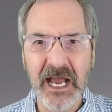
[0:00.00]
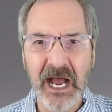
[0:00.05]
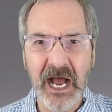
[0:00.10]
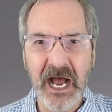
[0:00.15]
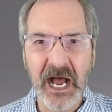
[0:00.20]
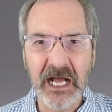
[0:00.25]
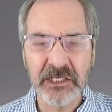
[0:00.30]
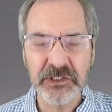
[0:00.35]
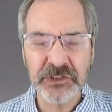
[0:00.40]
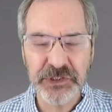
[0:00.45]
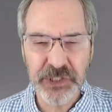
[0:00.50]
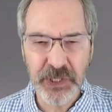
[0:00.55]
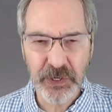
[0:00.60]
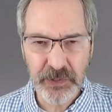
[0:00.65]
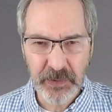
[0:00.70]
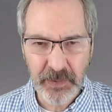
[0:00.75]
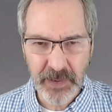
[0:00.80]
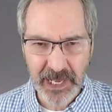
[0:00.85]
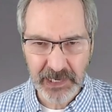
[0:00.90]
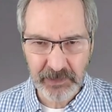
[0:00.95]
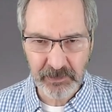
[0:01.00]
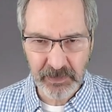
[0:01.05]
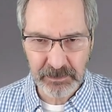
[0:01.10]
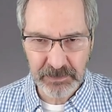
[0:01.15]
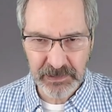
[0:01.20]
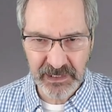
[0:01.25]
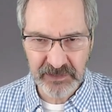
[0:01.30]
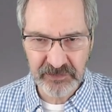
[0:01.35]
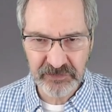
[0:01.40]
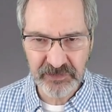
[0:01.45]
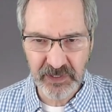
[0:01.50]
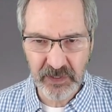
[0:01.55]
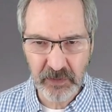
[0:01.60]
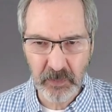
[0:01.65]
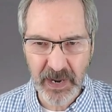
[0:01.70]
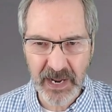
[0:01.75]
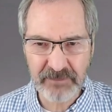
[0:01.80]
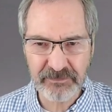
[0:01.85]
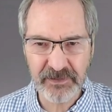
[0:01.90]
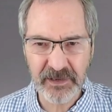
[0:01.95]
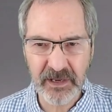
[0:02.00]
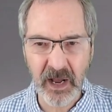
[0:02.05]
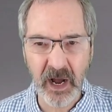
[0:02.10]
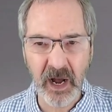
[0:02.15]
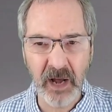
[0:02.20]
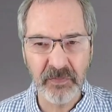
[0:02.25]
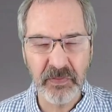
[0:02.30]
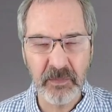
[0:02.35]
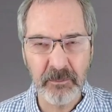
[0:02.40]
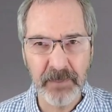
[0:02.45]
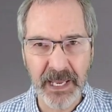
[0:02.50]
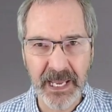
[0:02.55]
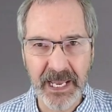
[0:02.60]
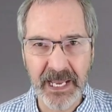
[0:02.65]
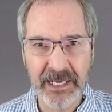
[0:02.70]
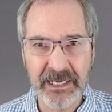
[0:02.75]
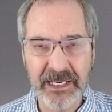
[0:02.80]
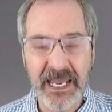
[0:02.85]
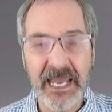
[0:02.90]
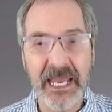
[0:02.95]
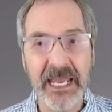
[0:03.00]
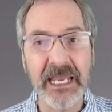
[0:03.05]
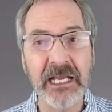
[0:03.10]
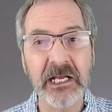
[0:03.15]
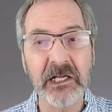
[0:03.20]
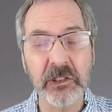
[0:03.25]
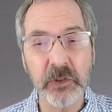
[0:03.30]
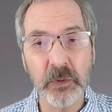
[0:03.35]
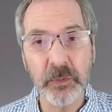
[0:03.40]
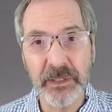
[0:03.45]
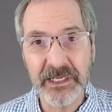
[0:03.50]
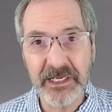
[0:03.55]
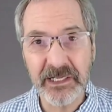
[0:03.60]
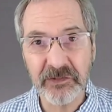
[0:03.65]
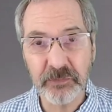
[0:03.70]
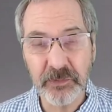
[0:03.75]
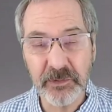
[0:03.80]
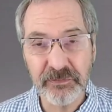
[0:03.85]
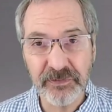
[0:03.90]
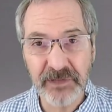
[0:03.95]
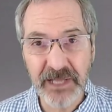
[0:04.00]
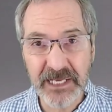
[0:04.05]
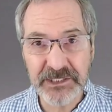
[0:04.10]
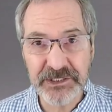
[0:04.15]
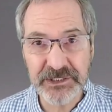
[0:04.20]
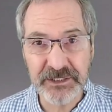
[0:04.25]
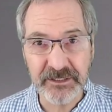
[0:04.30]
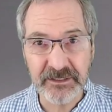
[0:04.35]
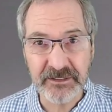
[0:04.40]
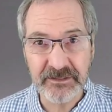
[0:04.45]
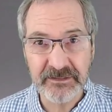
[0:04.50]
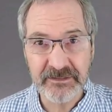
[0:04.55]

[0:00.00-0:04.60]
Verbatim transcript: I'll show you how to replace the graphic on the bag, including its reflection.